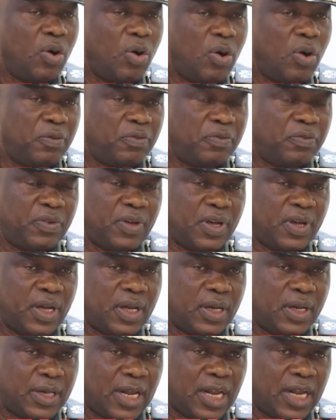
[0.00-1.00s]
of
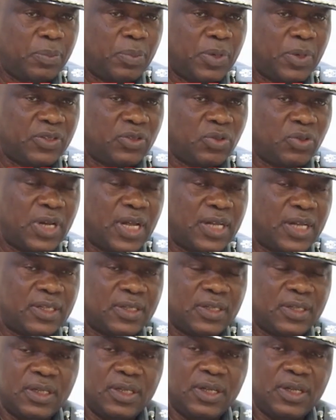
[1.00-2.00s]
that place, so that